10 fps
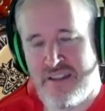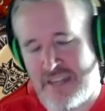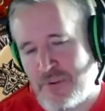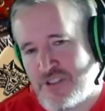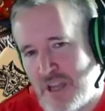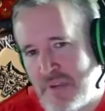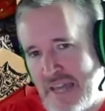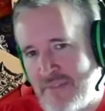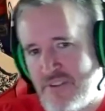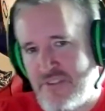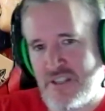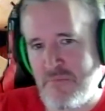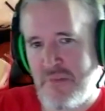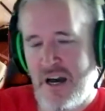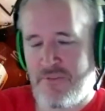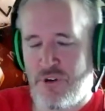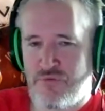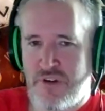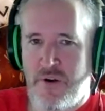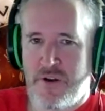There were some clever things in Marvel
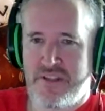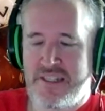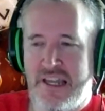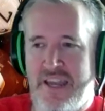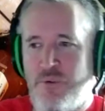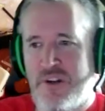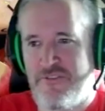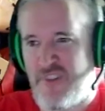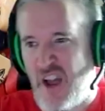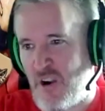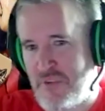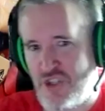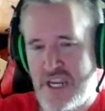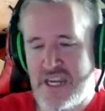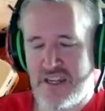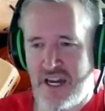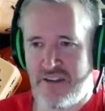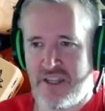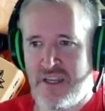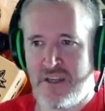Heroic with it, like if you want to fire a machine gun,